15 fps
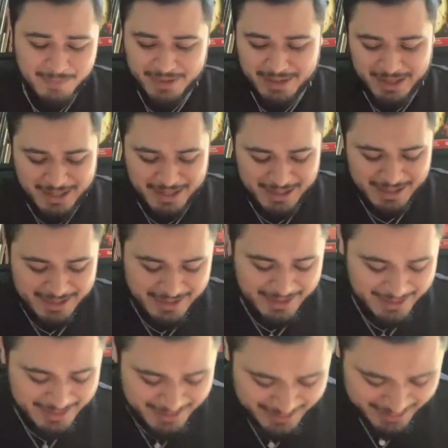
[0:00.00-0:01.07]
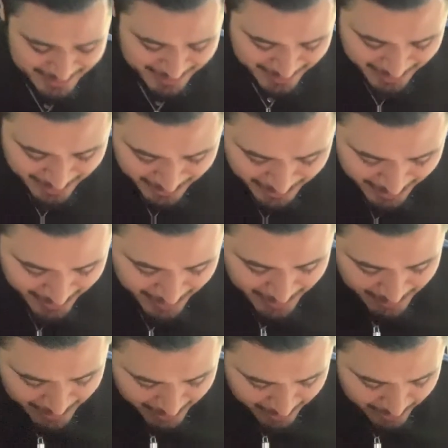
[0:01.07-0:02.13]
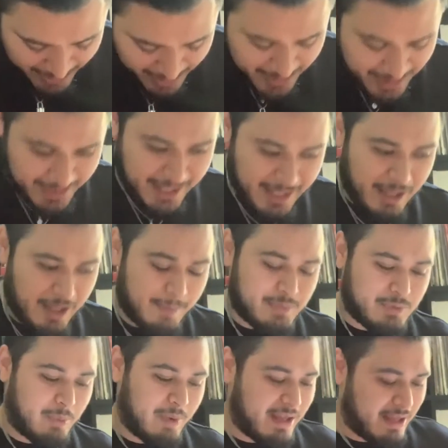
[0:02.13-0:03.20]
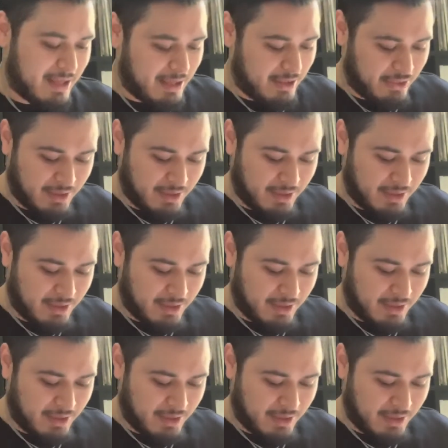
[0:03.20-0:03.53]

And then it comes with,